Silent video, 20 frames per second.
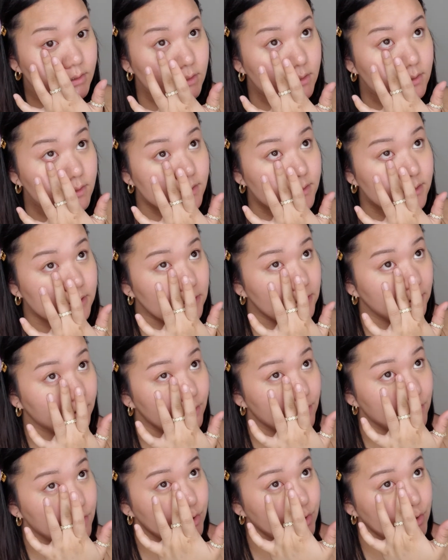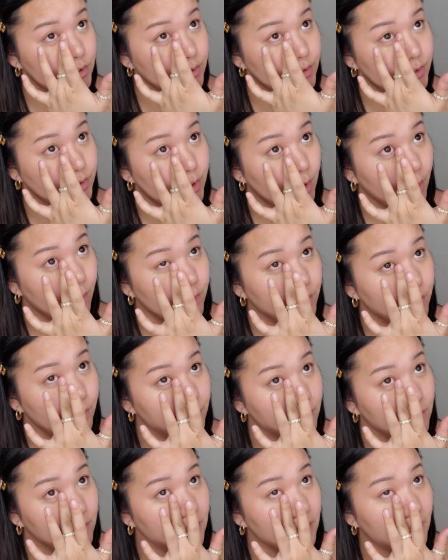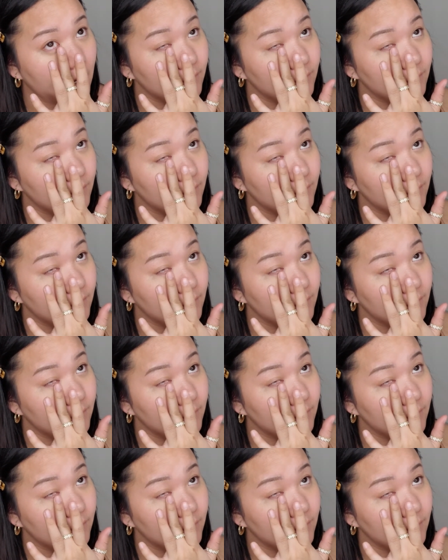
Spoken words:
concealer is just so unique.